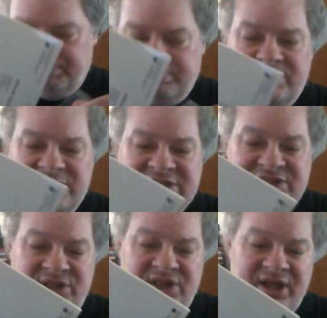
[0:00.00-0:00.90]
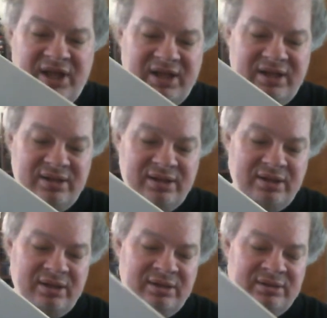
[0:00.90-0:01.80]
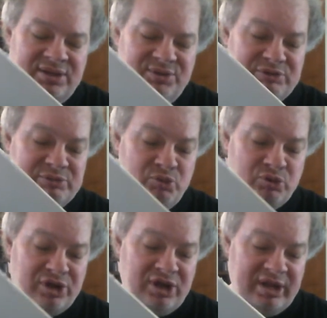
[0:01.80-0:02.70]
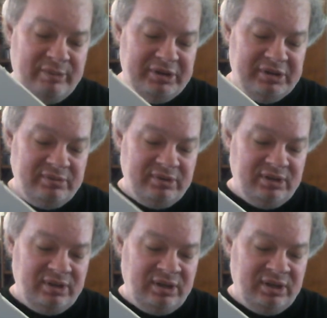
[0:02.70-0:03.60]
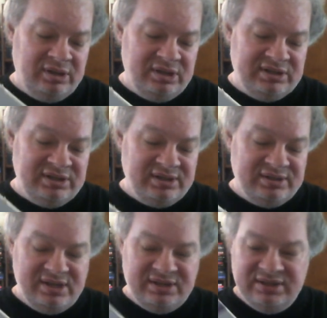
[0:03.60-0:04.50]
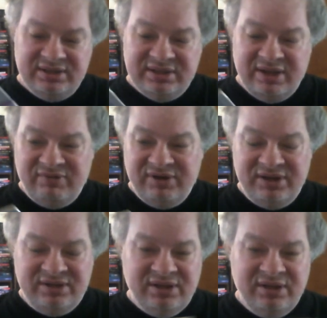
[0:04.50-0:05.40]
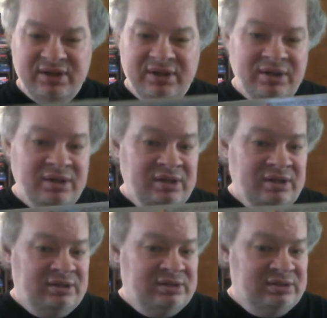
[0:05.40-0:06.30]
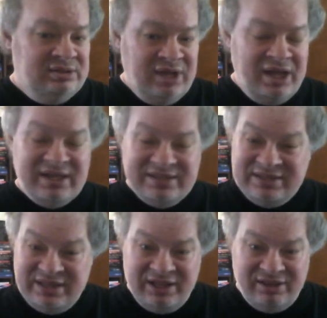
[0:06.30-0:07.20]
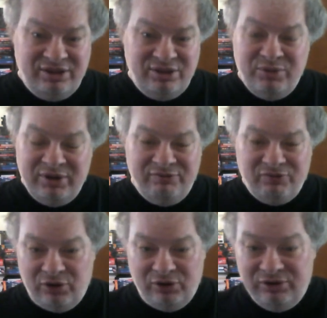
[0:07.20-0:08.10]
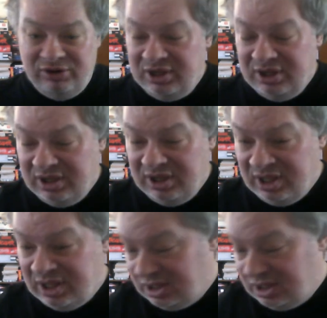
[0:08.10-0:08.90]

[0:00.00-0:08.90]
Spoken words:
slang that was more common in the 60s and 70s, not slang that you would have heard in the